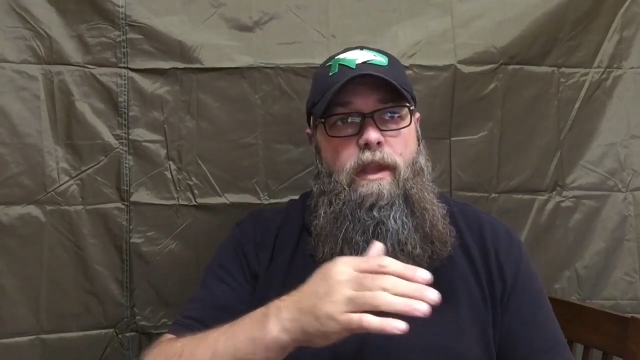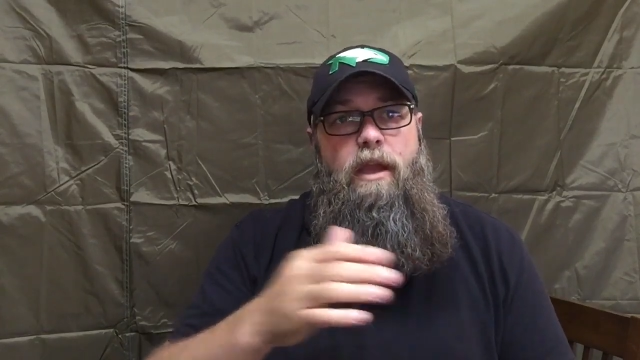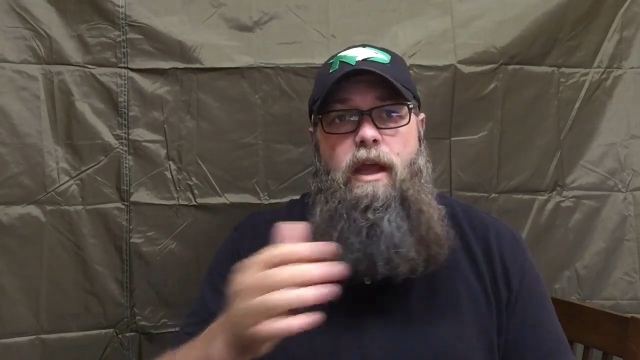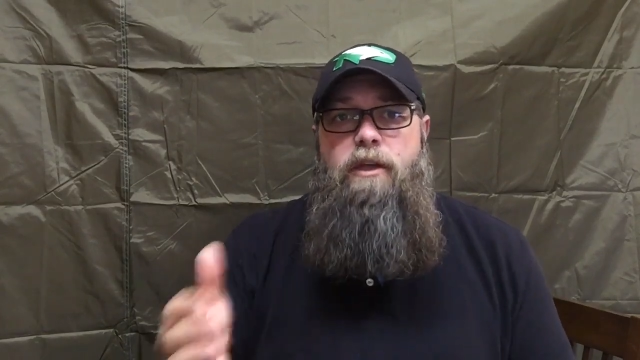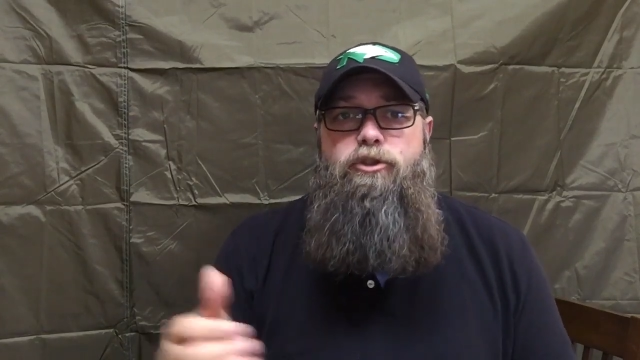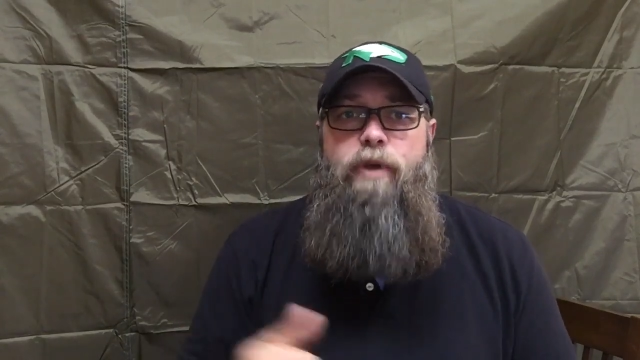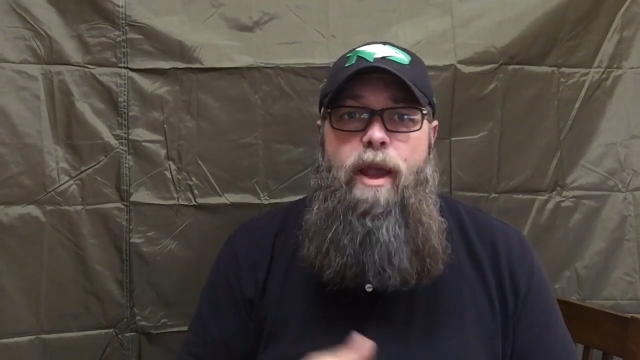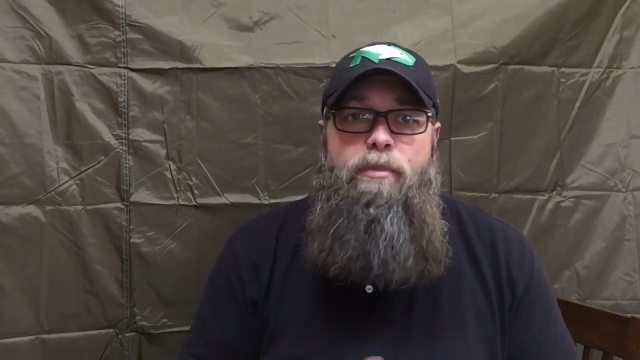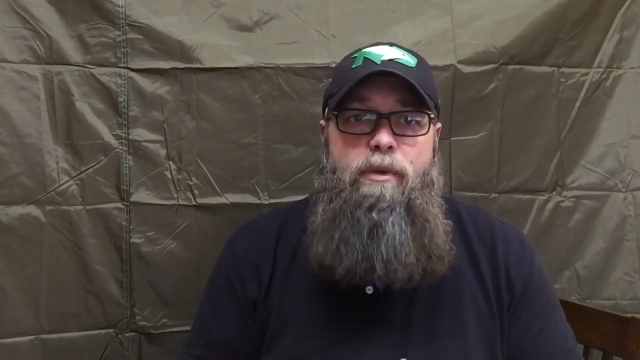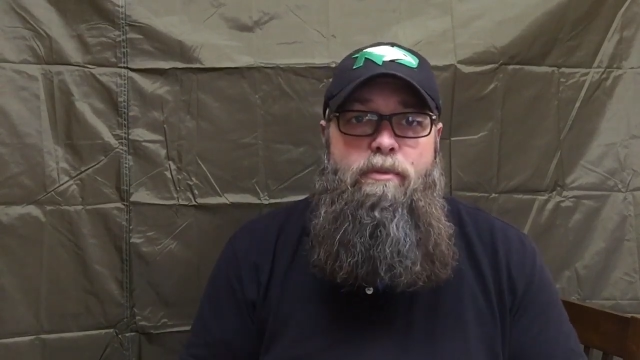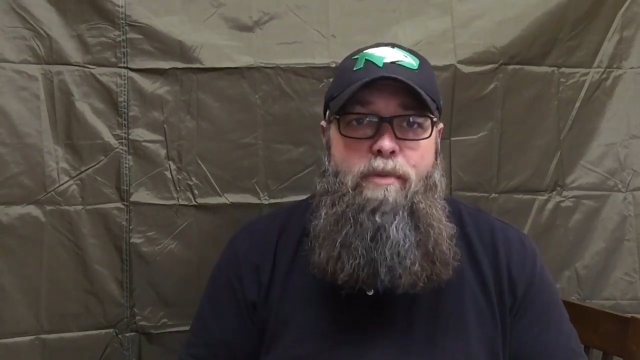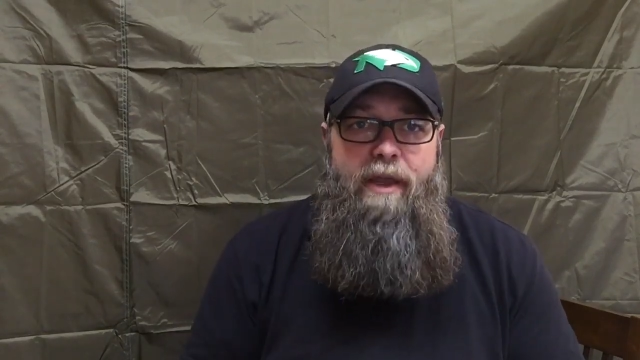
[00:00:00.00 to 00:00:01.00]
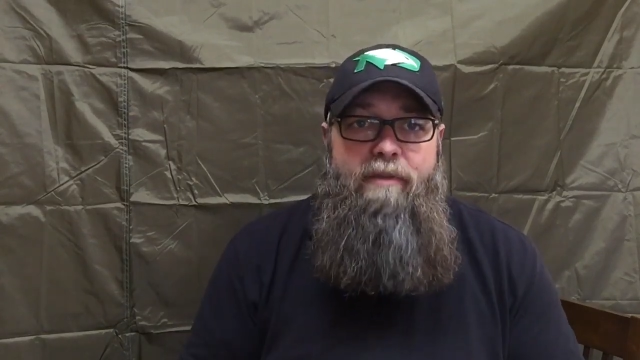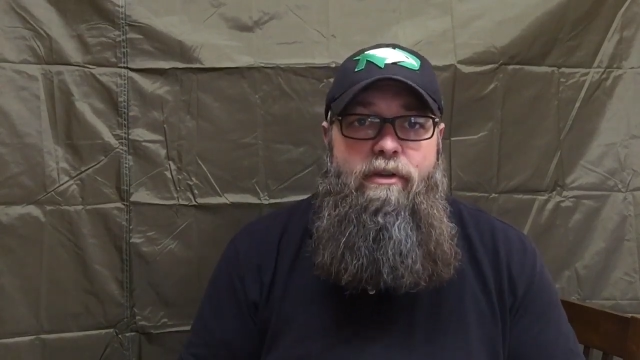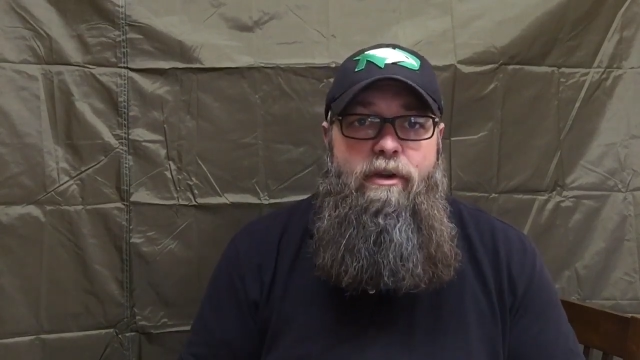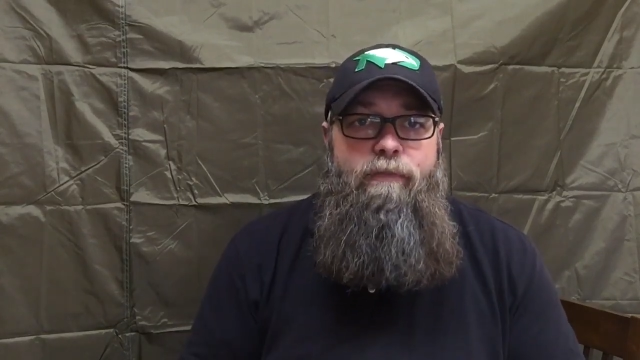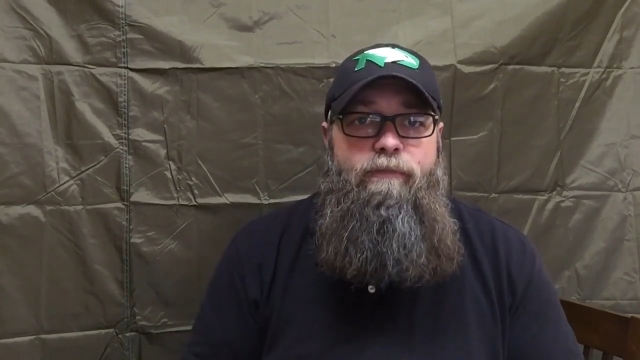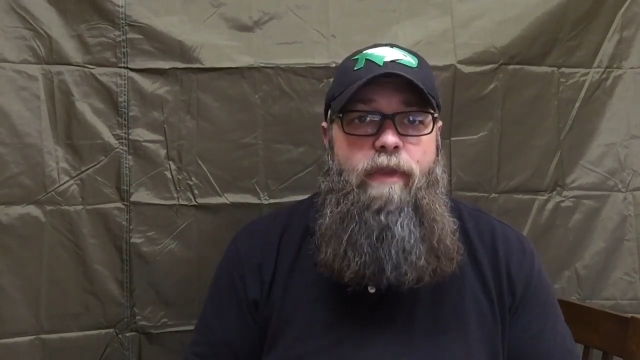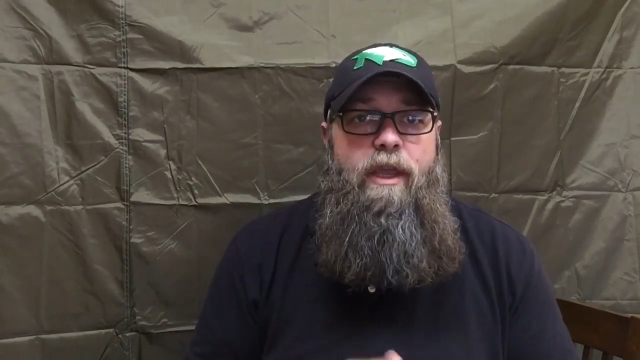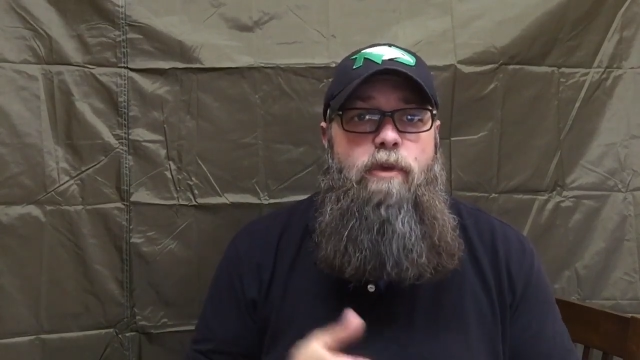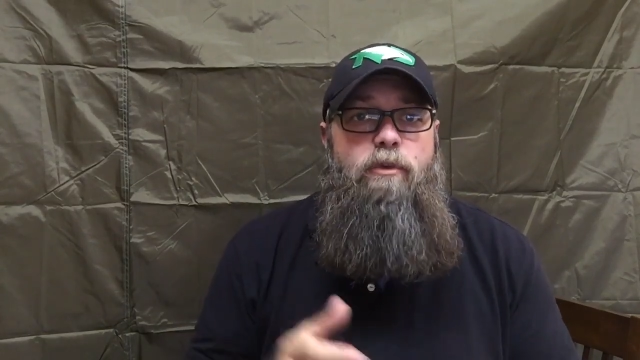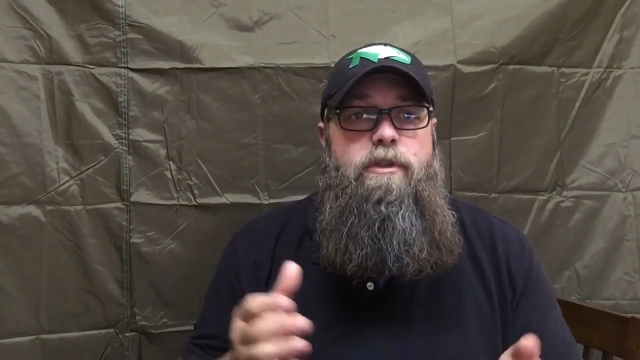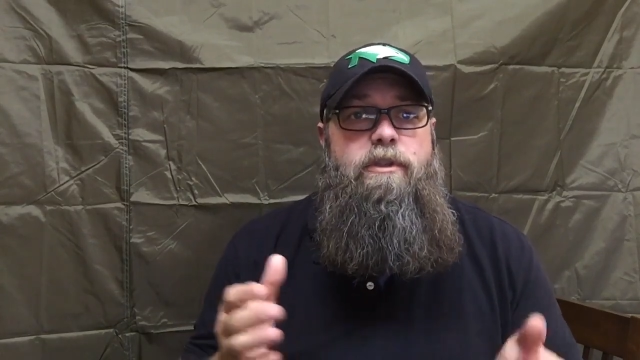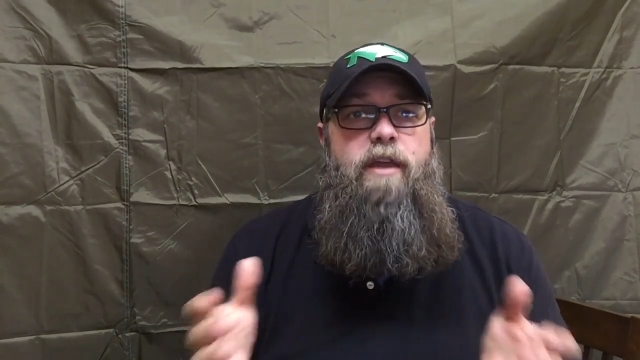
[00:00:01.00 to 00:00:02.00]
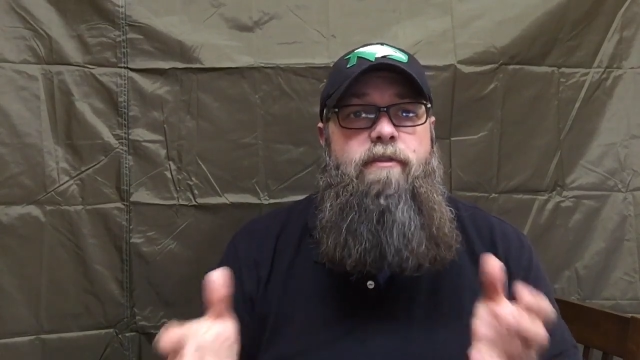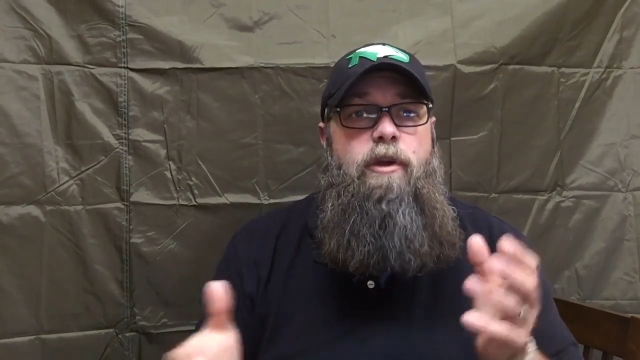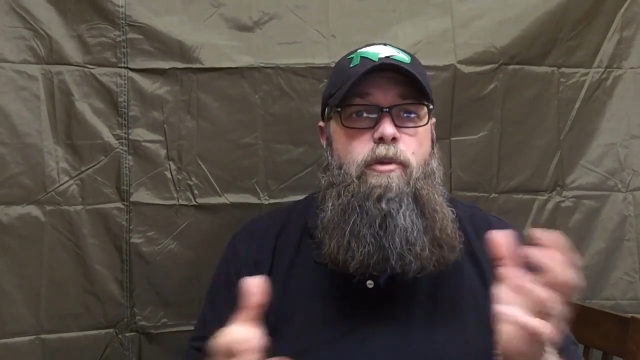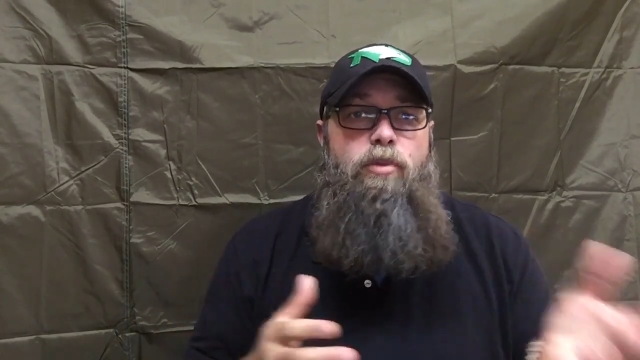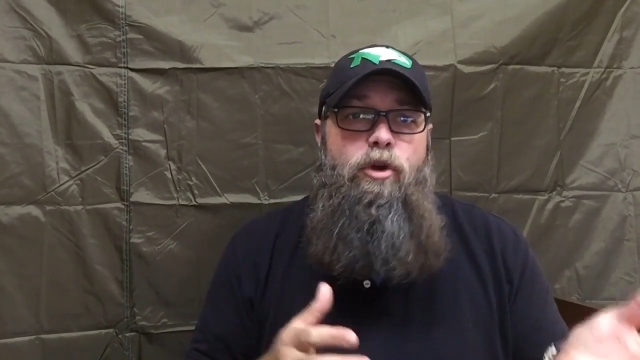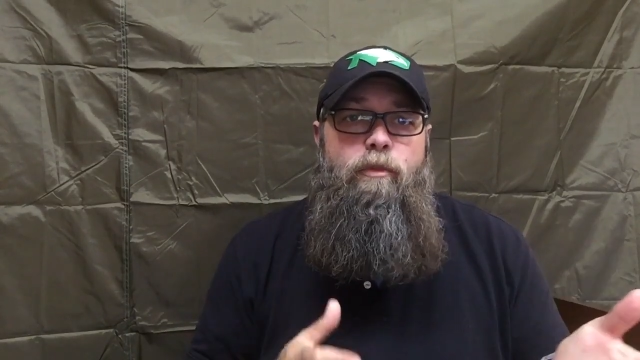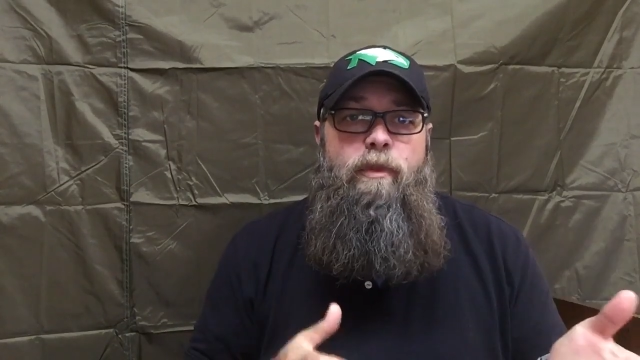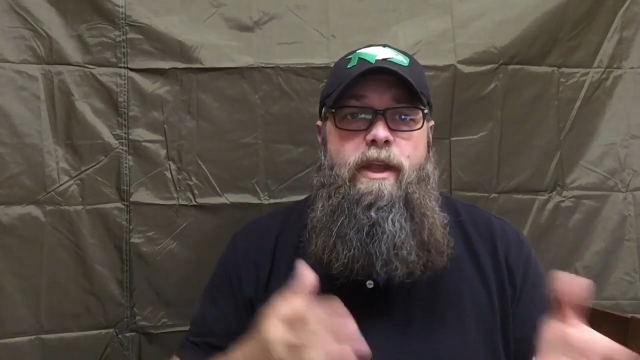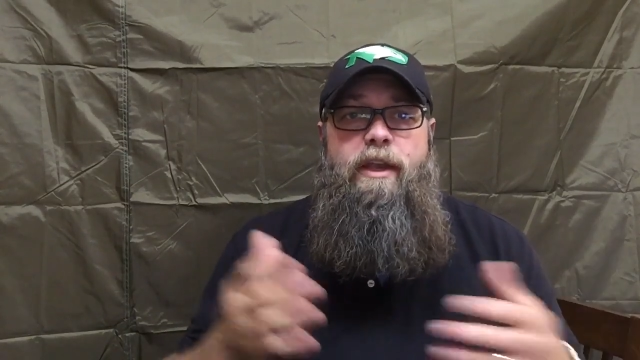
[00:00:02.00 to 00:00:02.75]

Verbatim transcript: uh, trap a beaver. He was given a permit,